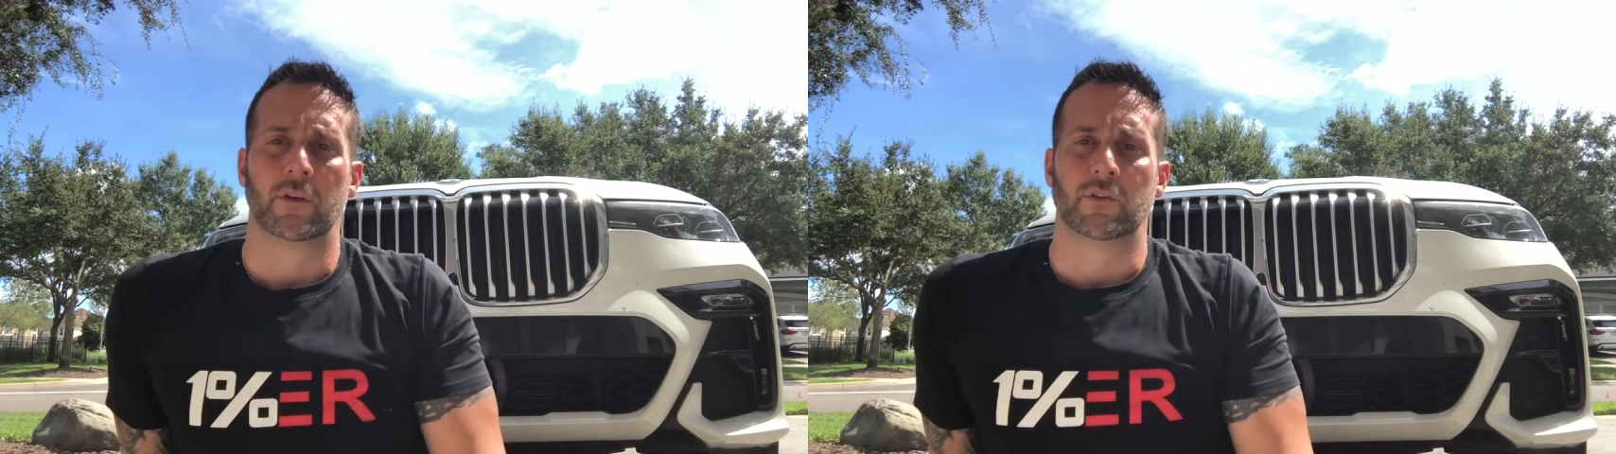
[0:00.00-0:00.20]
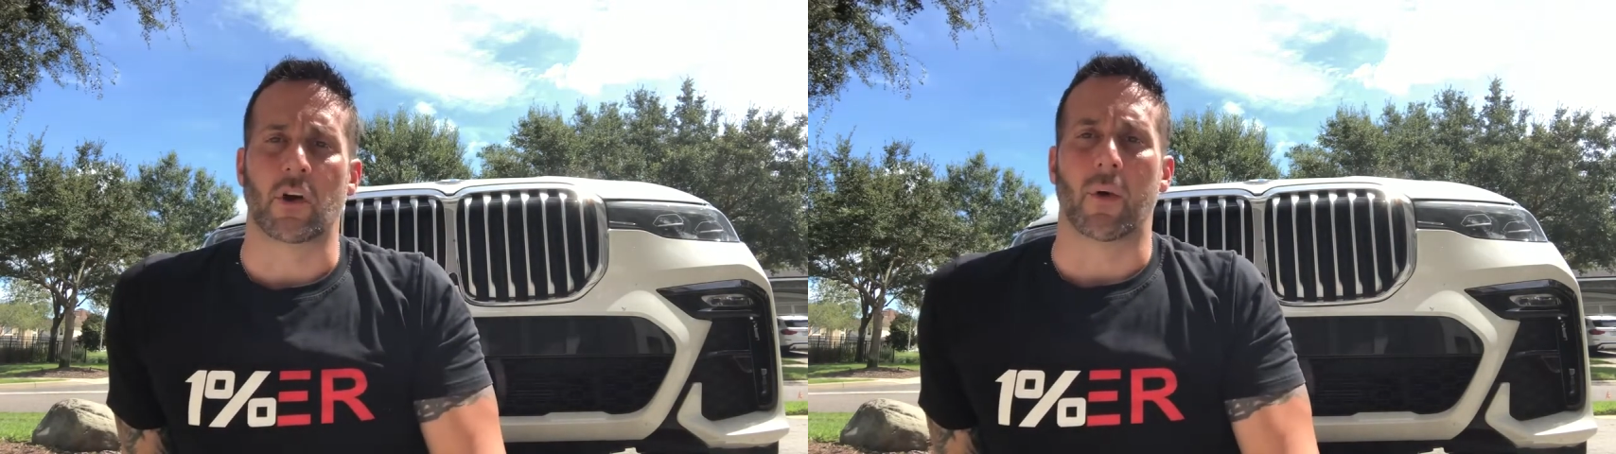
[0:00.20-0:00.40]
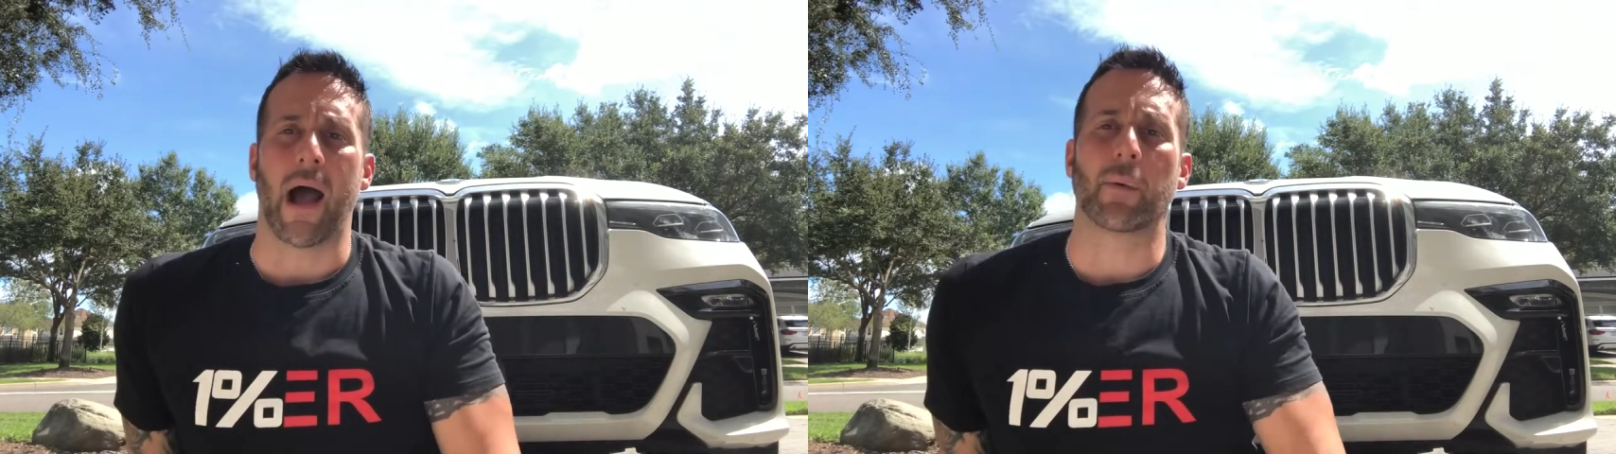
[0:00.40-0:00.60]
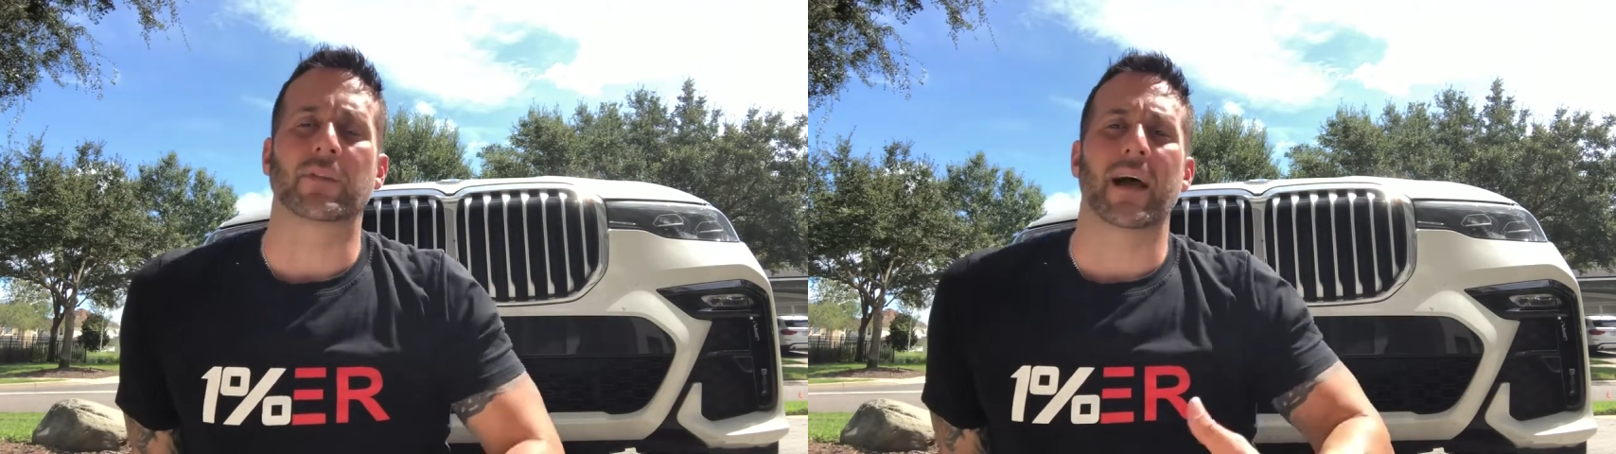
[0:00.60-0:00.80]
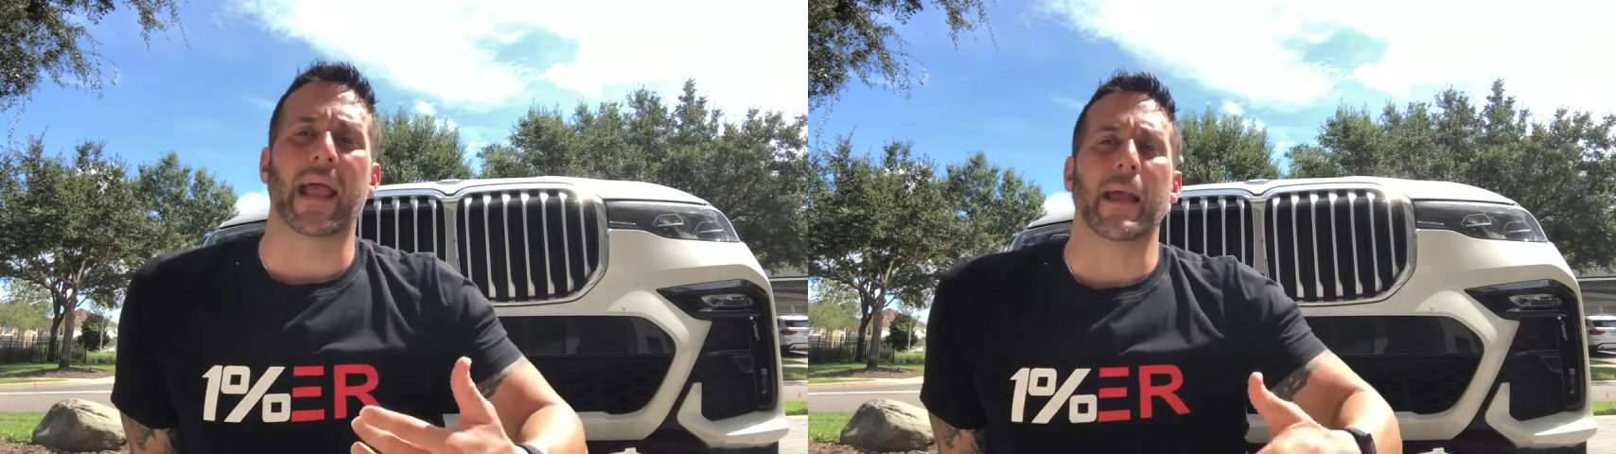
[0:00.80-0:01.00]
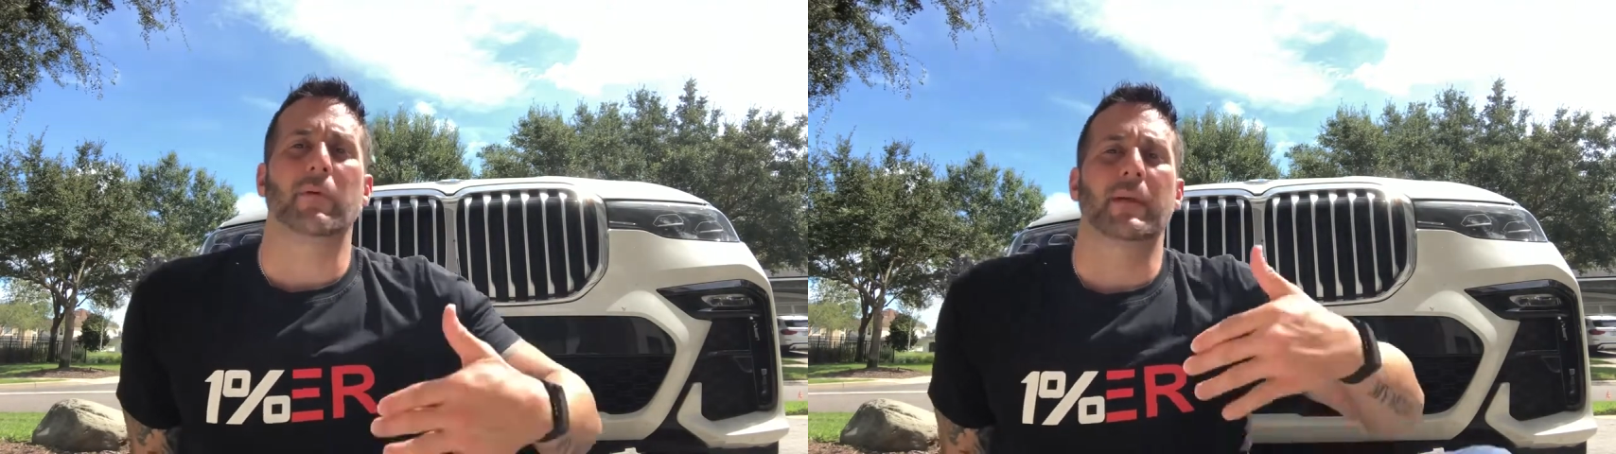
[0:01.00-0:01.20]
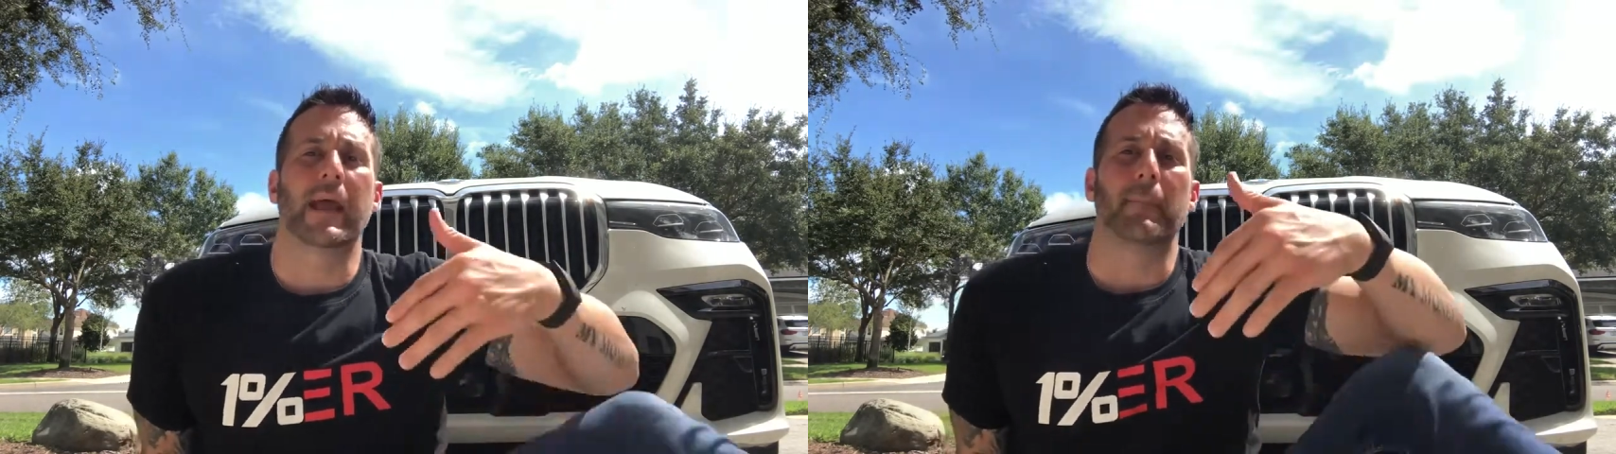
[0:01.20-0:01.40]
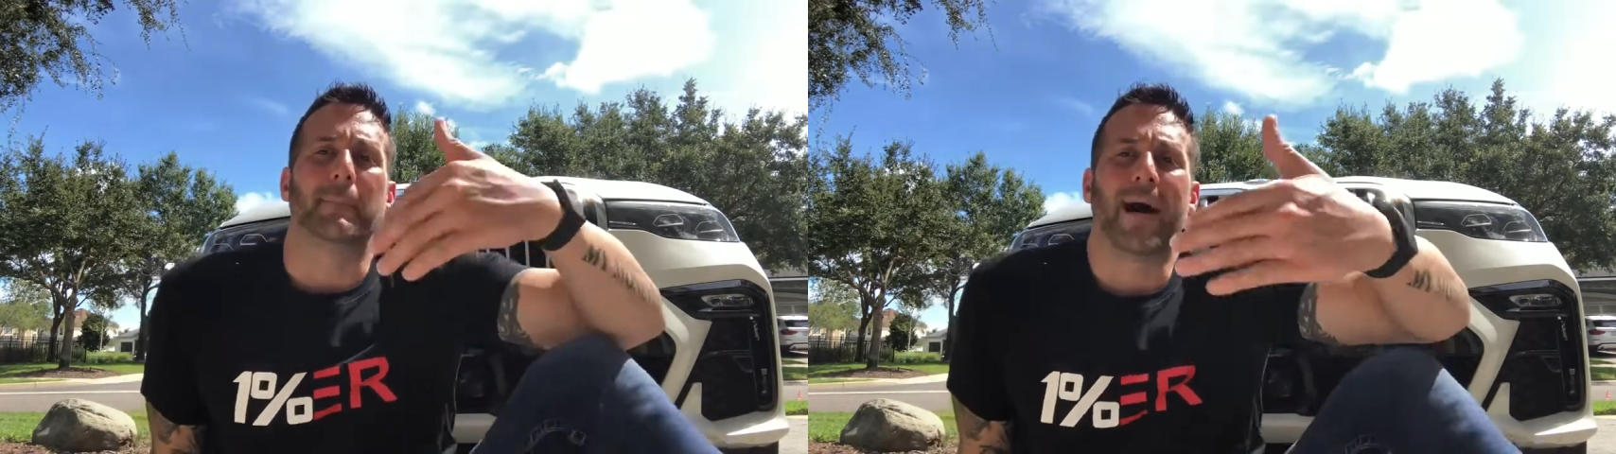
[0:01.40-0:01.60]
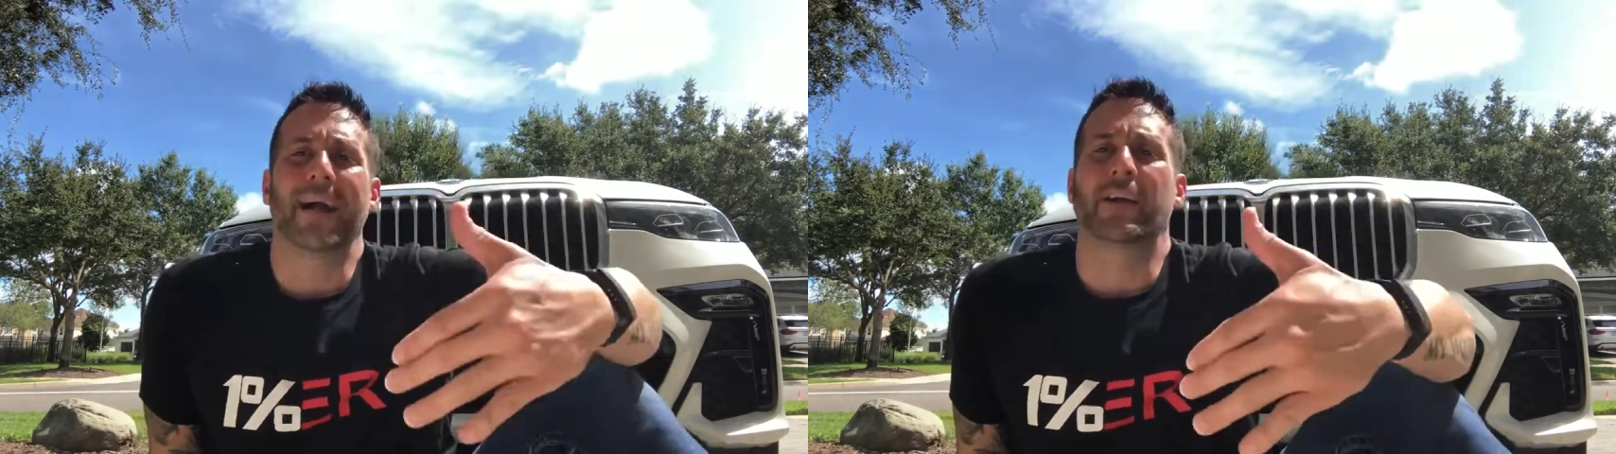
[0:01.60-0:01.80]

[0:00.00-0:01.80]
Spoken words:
So how was I able to get my